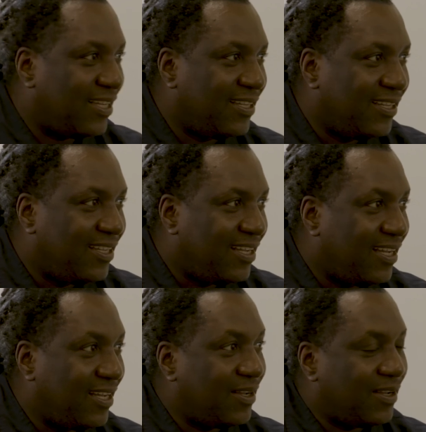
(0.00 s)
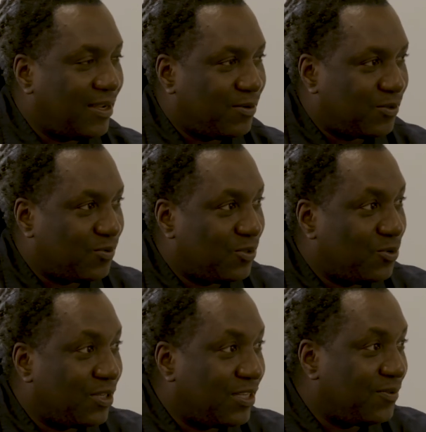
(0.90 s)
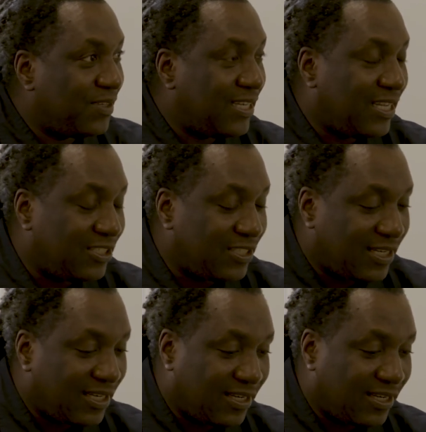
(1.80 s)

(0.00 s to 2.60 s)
Mm-hmm. I was with Ogilvy in Nigeria.